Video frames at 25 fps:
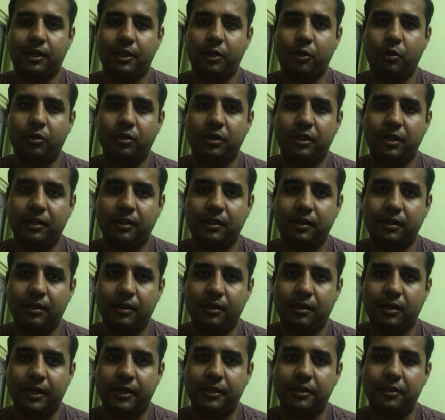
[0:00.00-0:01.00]
i don't think
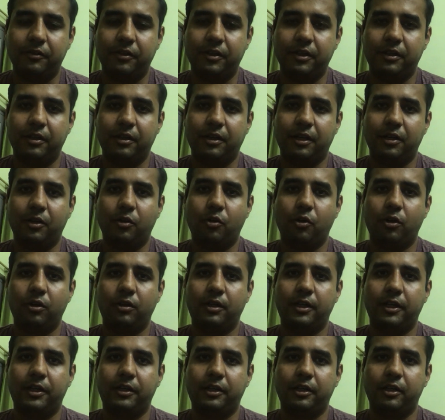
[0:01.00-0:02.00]
anywhere i got
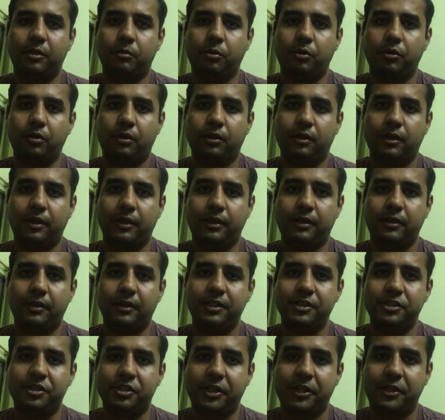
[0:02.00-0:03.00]
that input and
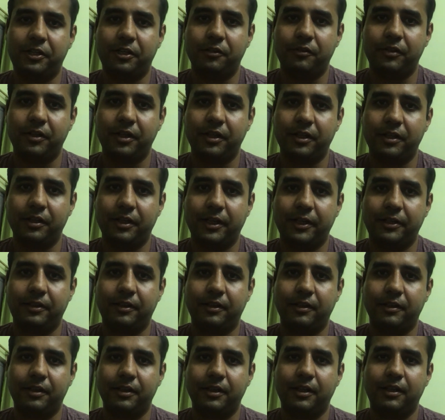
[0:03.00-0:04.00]
he straight away re-
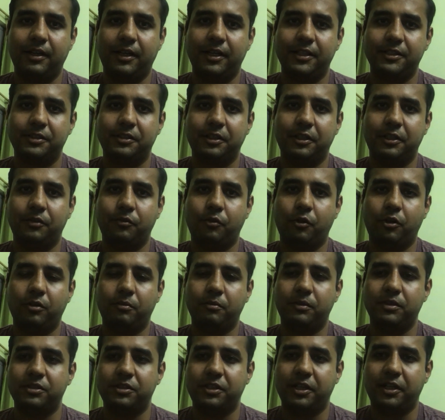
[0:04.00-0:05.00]
realized that
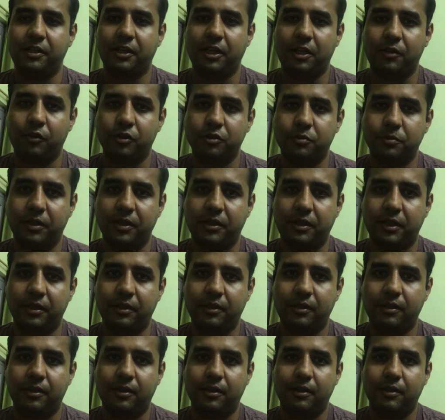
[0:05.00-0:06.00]
what mistake i was
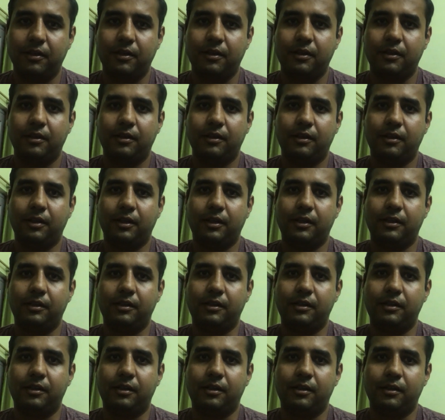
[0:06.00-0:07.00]
making and
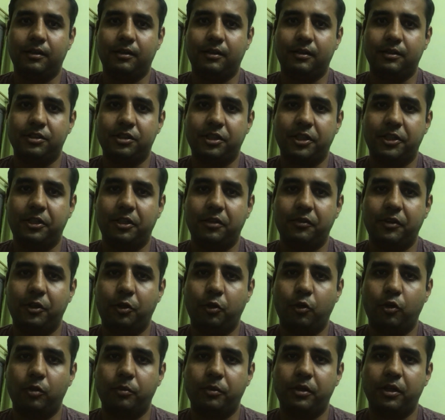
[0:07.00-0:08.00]
straight away
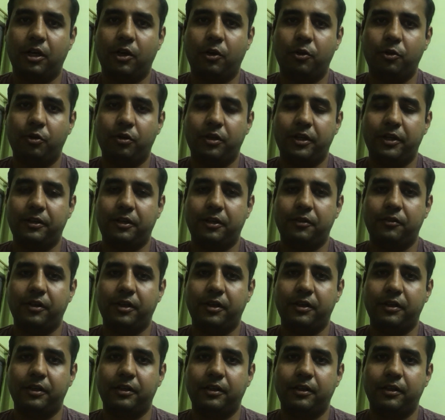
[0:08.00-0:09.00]
told me how to
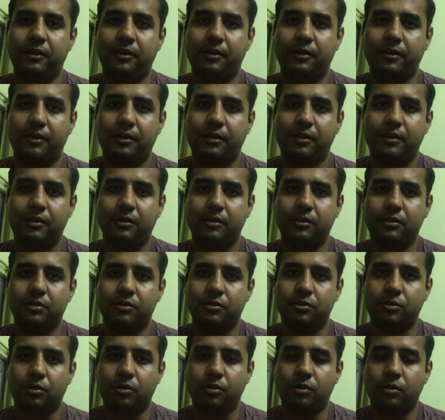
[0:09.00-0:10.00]
rectify it
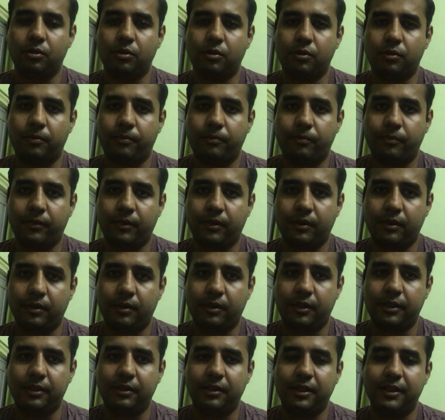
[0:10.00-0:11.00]
so
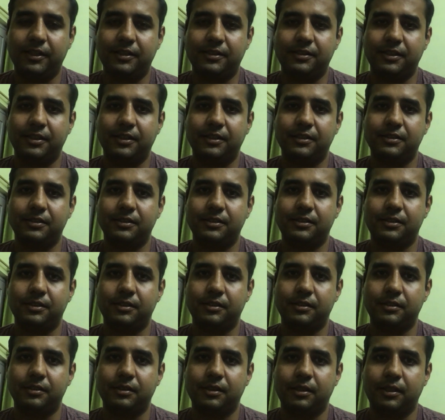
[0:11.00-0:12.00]
in that sense
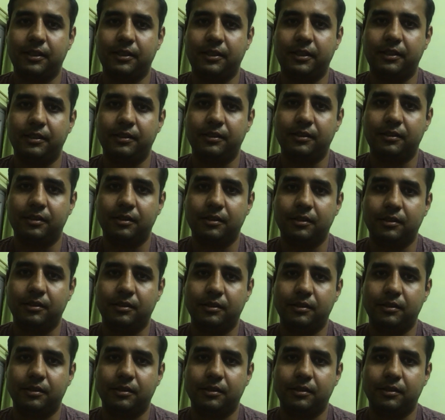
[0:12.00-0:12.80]
uh, i think